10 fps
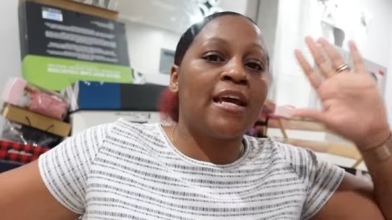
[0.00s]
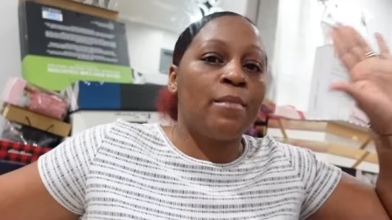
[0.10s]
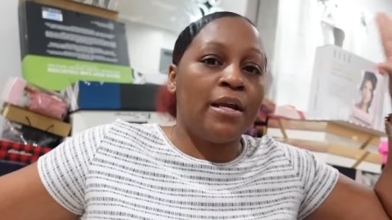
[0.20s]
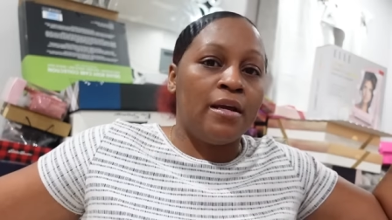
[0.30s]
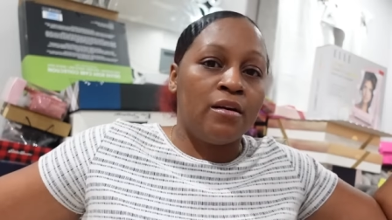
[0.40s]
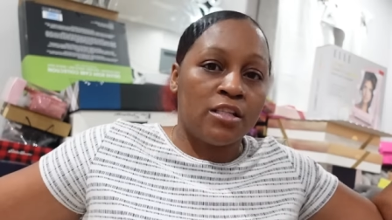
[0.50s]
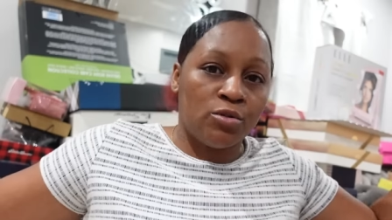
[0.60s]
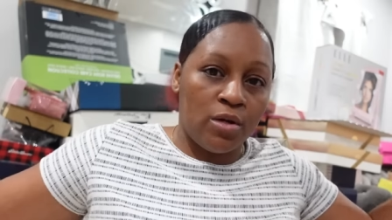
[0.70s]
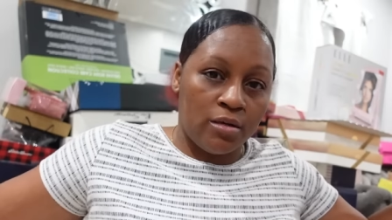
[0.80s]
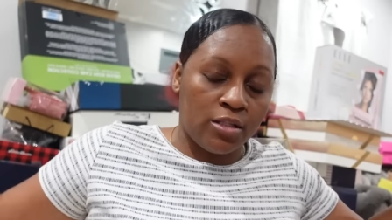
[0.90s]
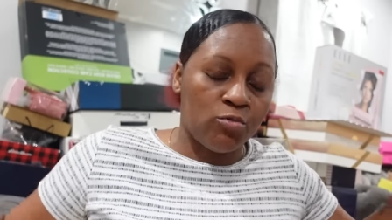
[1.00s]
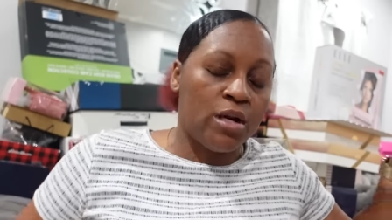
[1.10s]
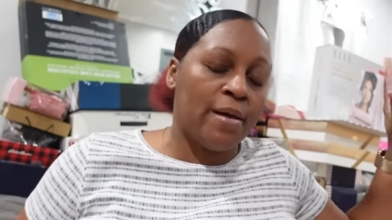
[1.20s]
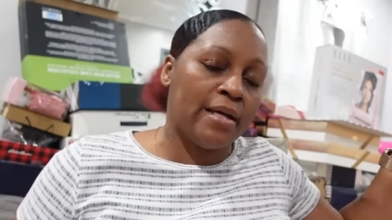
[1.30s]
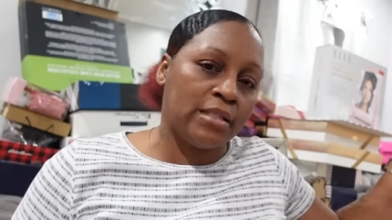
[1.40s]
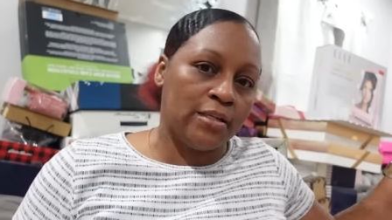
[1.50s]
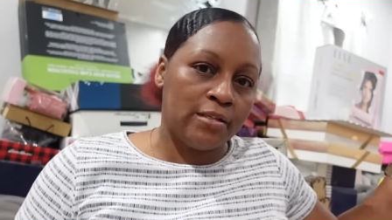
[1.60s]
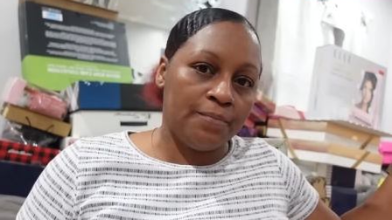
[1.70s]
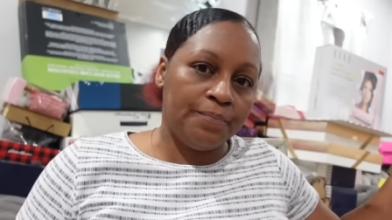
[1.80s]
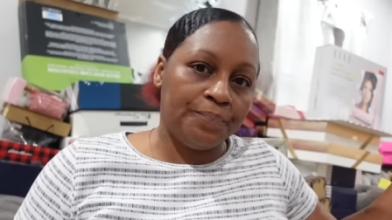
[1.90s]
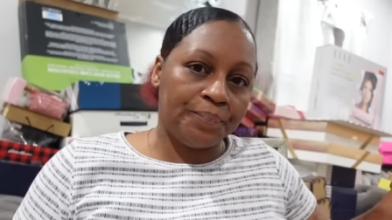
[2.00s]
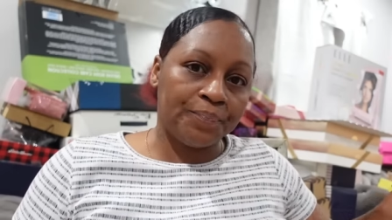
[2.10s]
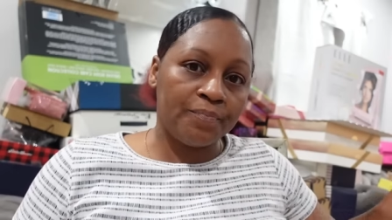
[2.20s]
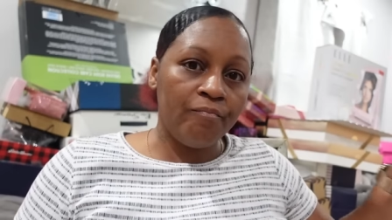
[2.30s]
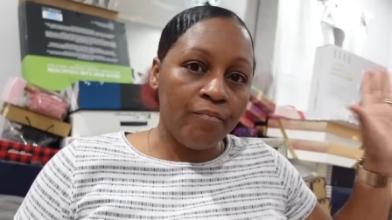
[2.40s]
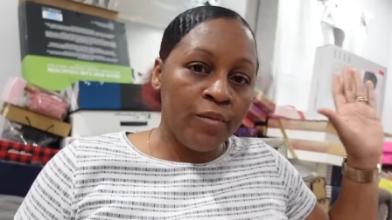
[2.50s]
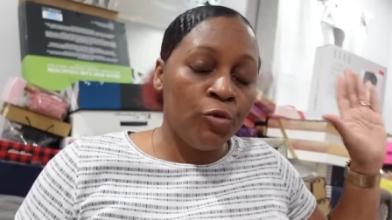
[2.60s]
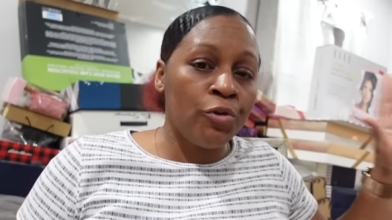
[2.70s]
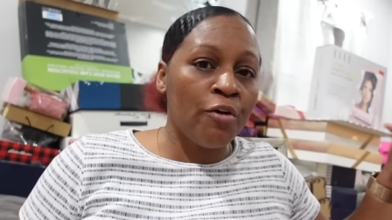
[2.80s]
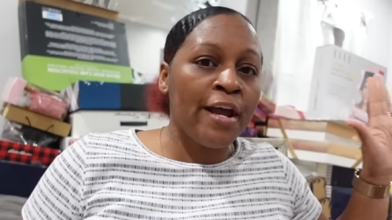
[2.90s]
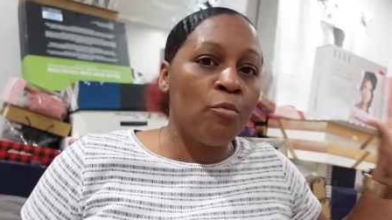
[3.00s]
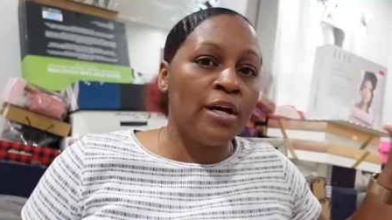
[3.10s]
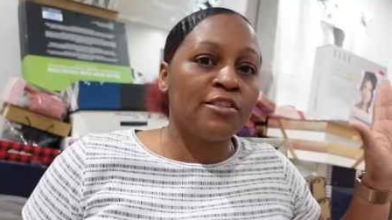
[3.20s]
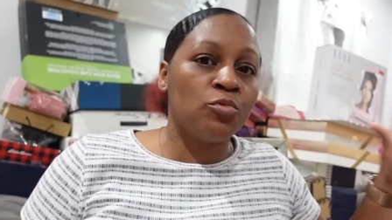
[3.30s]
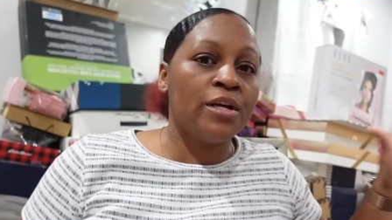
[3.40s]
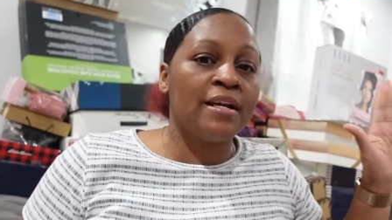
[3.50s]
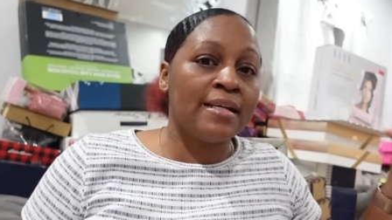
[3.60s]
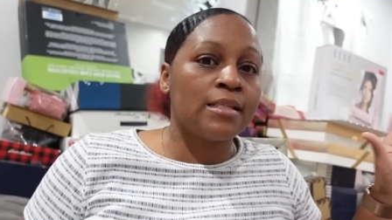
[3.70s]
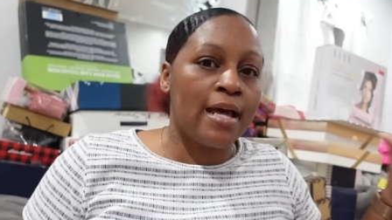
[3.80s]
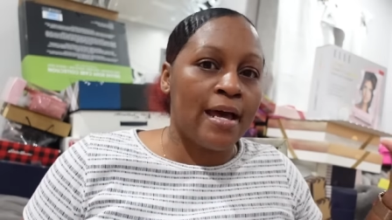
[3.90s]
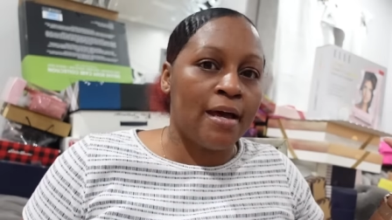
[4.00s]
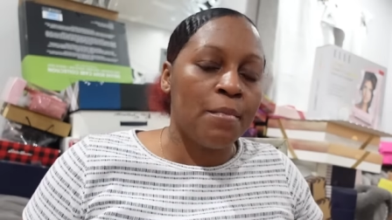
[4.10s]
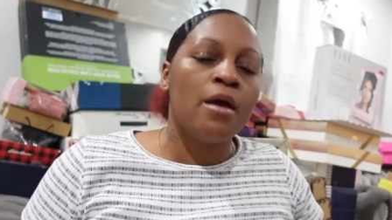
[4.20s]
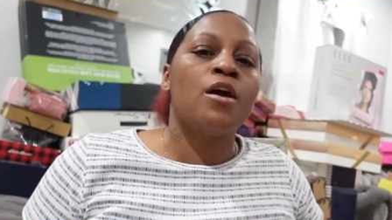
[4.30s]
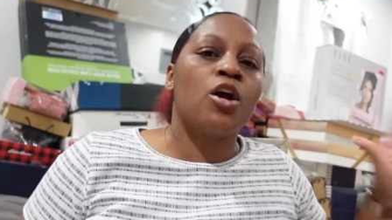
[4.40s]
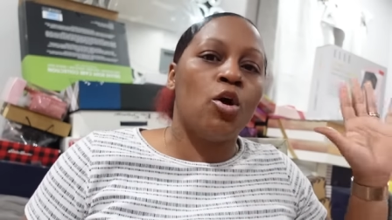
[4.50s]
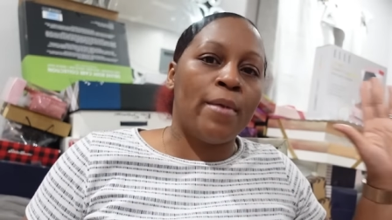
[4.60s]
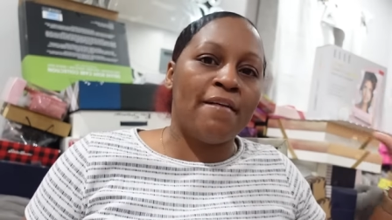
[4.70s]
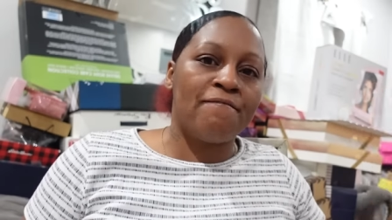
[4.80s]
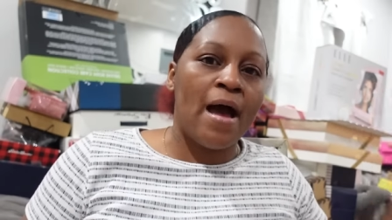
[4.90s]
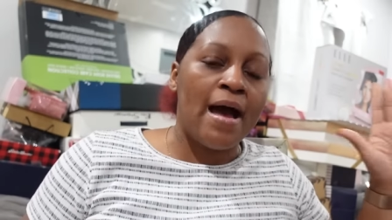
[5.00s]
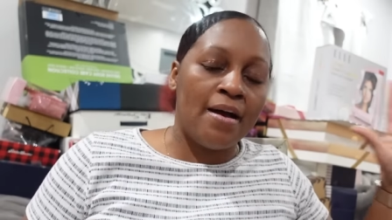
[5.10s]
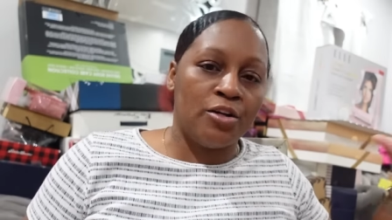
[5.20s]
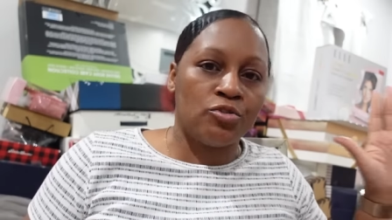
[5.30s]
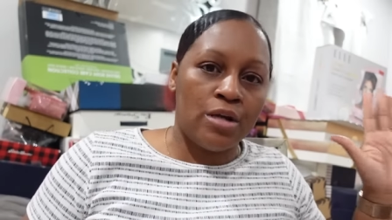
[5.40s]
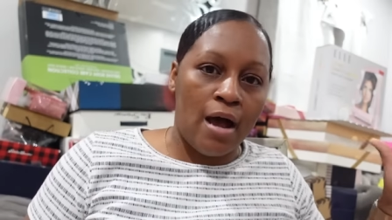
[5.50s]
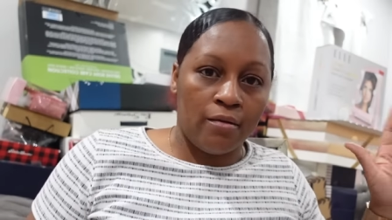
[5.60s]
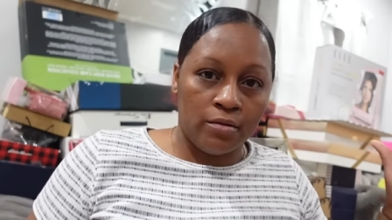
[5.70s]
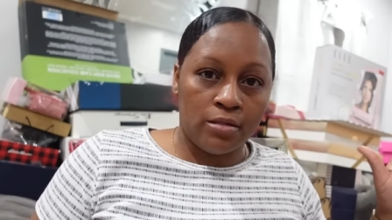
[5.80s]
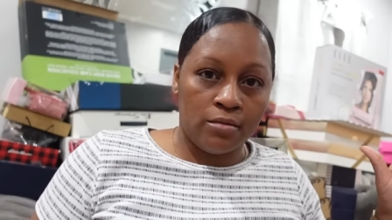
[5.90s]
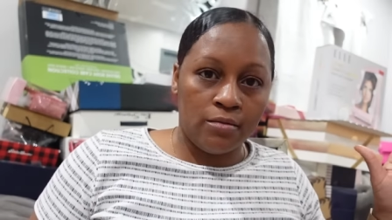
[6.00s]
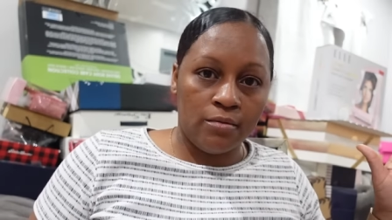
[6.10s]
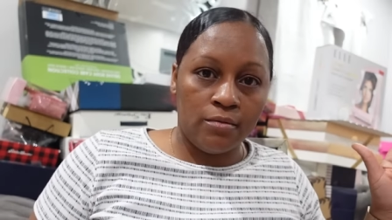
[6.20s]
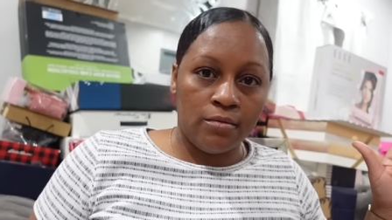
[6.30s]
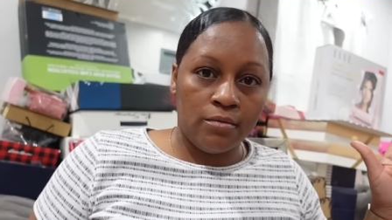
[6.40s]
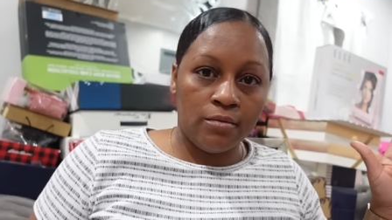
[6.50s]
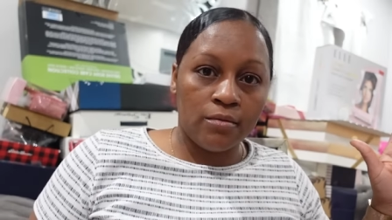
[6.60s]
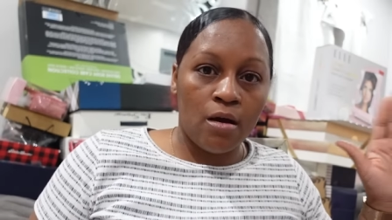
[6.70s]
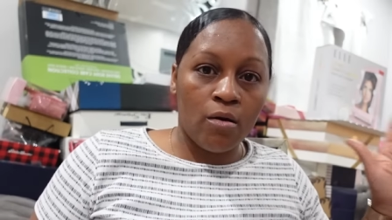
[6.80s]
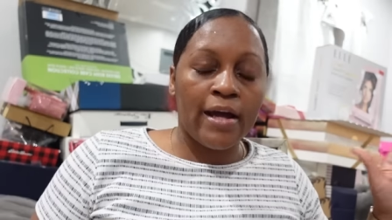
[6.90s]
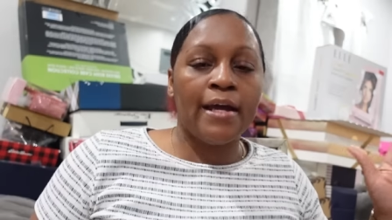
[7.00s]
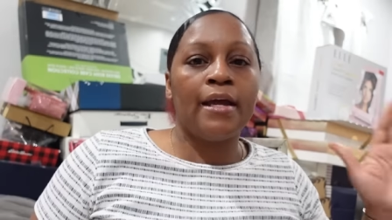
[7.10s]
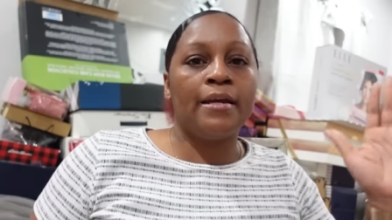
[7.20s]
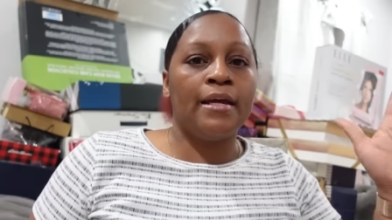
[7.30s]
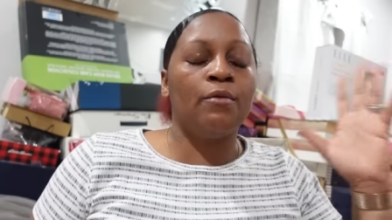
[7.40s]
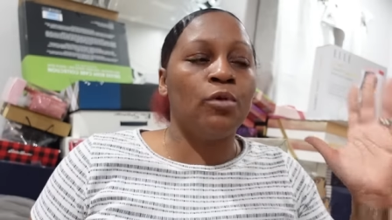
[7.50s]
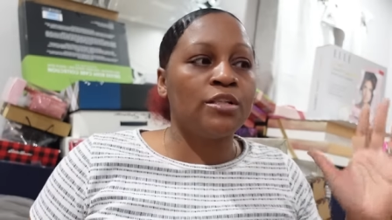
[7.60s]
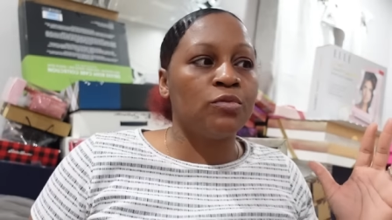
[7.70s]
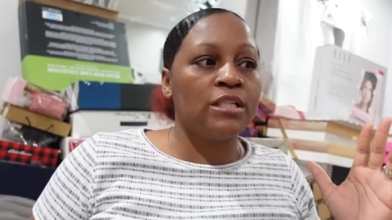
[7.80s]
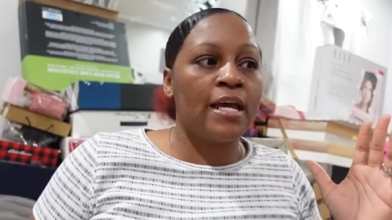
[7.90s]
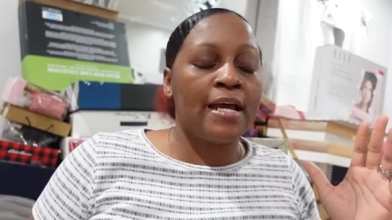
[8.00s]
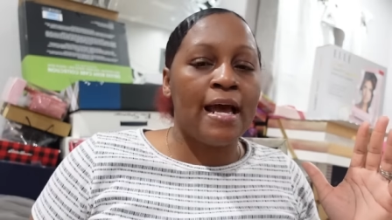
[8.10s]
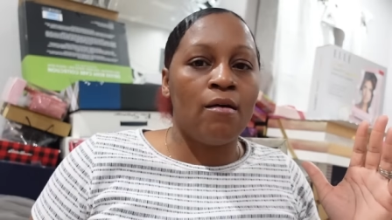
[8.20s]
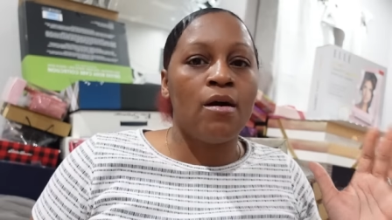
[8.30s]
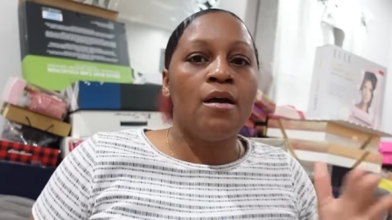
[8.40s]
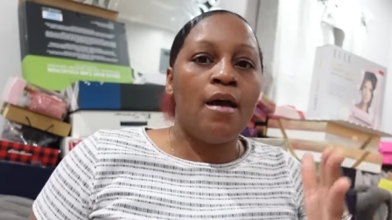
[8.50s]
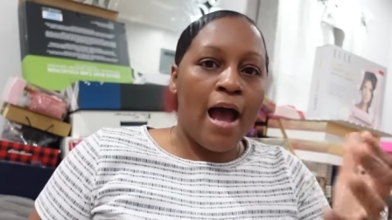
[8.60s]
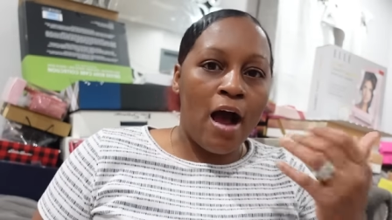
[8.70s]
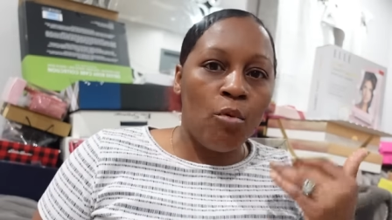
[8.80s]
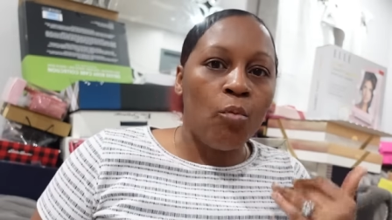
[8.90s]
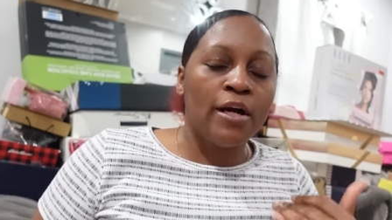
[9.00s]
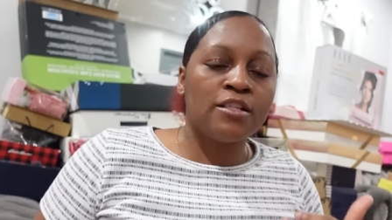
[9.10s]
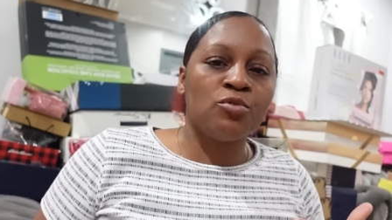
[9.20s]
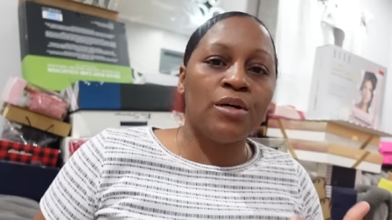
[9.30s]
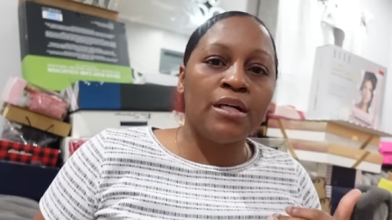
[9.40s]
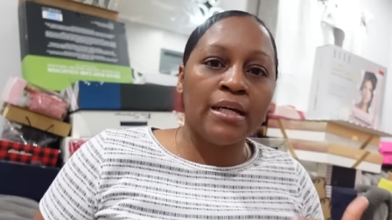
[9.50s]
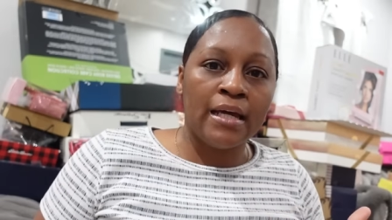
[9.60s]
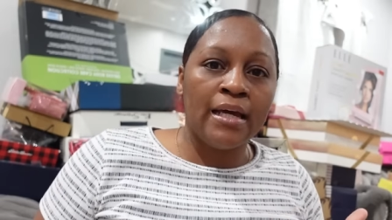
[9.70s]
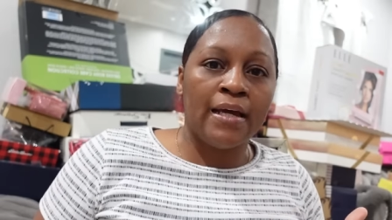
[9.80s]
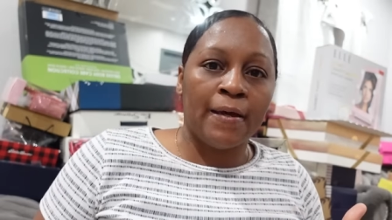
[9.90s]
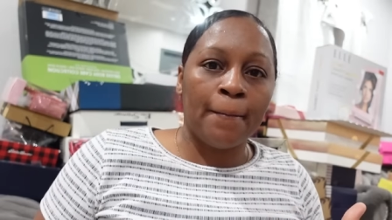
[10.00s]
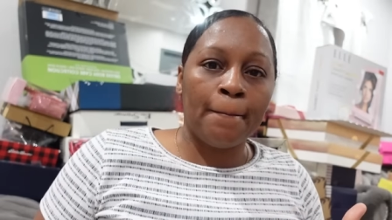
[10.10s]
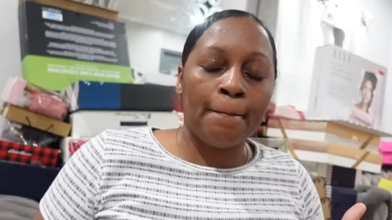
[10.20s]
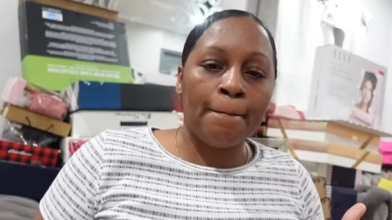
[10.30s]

take and make the other 20 baskets. You know that 120 this time going to make $500. Okay? And then once we take out our 120 again,